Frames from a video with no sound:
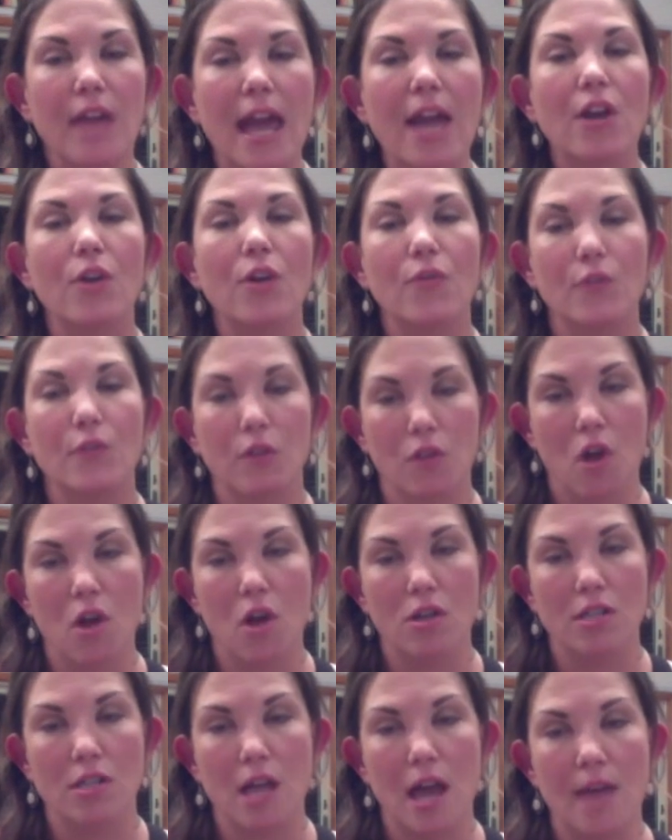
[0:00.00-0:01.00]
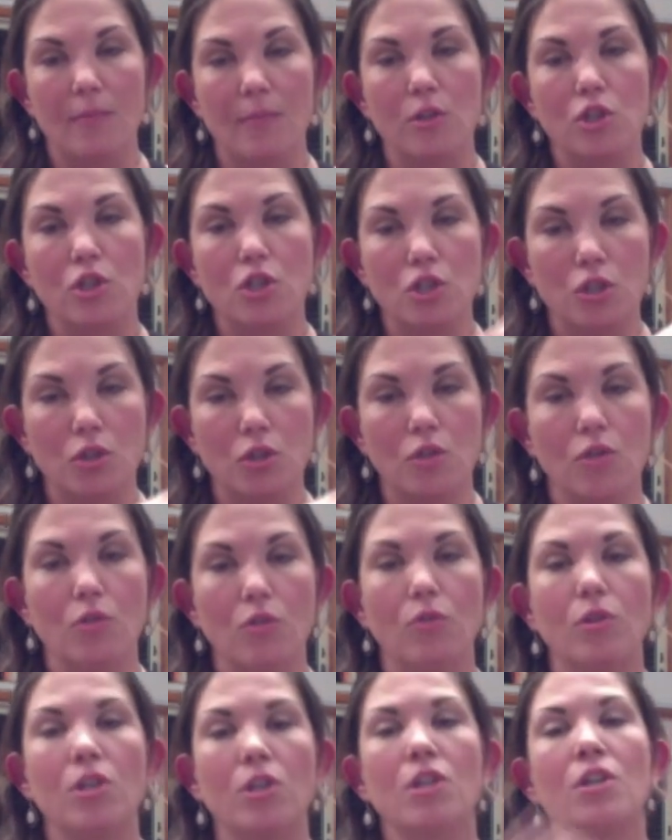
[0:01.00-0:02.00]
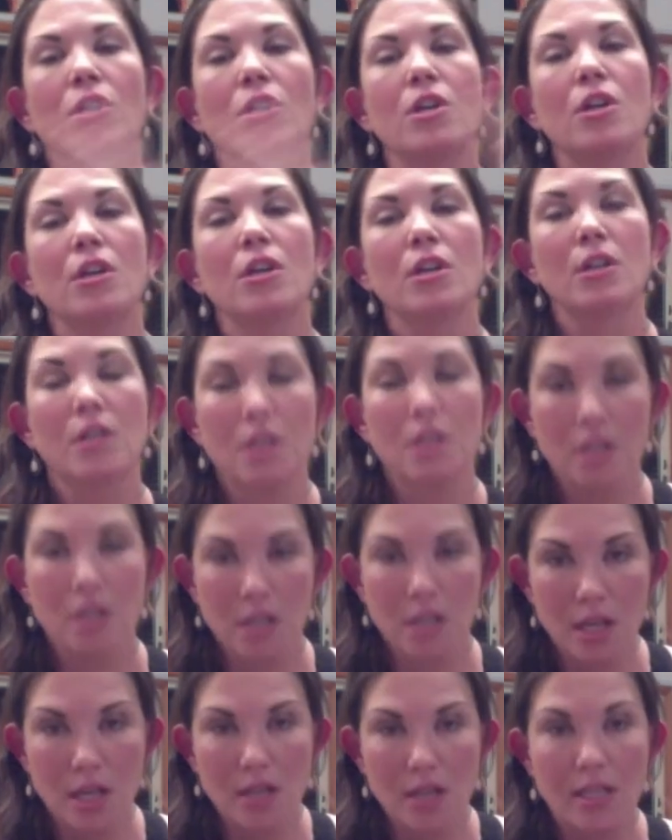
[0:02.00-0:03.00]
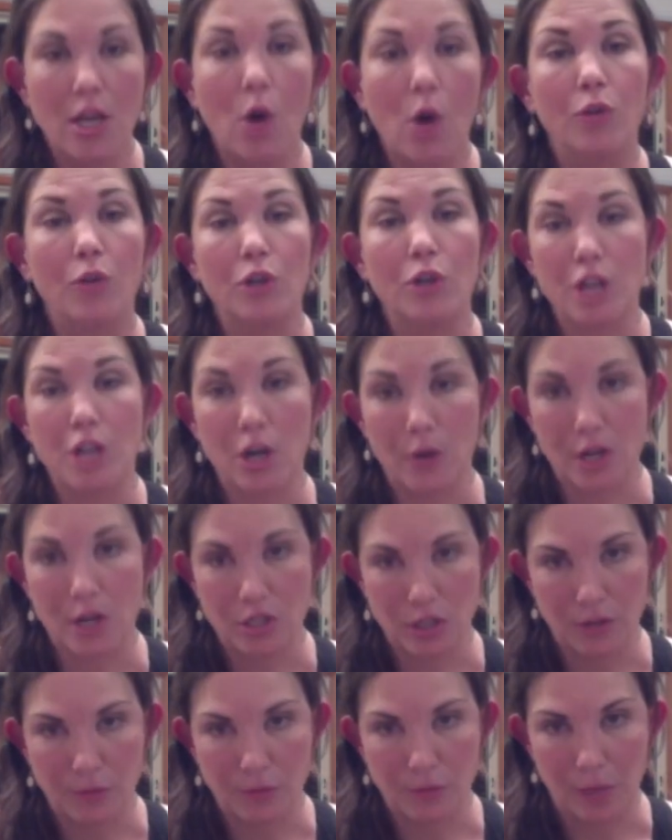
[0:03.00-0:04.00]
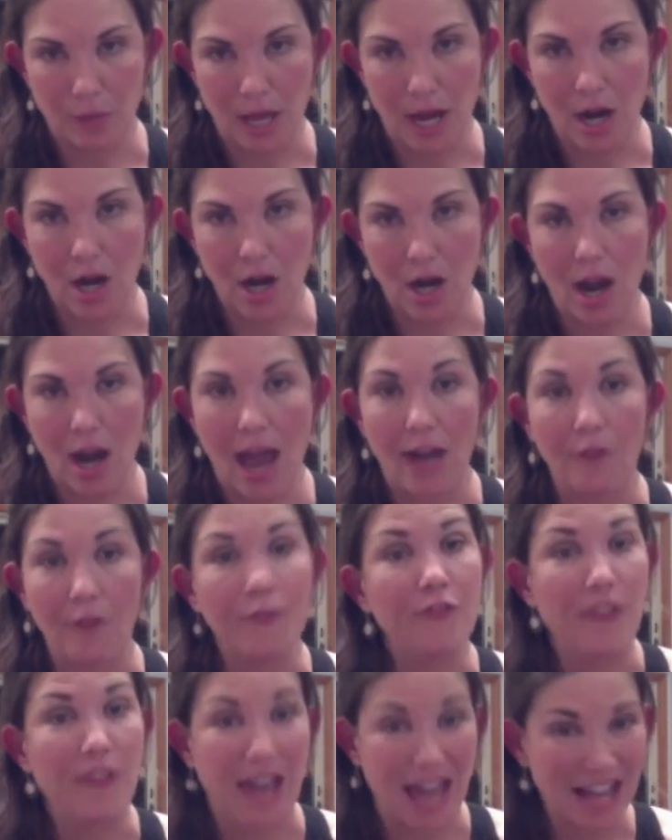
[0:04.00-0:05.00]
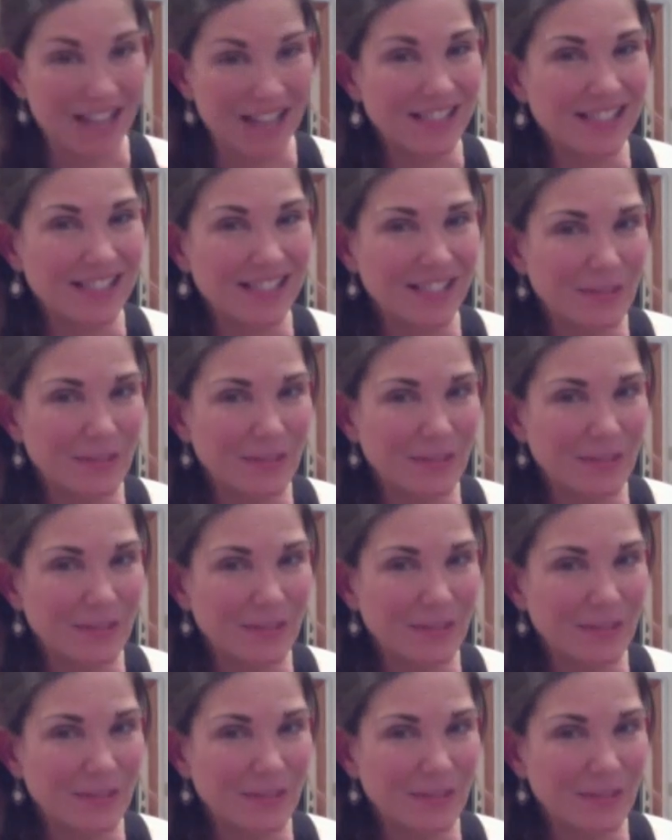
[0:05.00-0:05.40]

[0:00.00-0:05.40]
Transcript: for a long time to the older generation of player and of fans,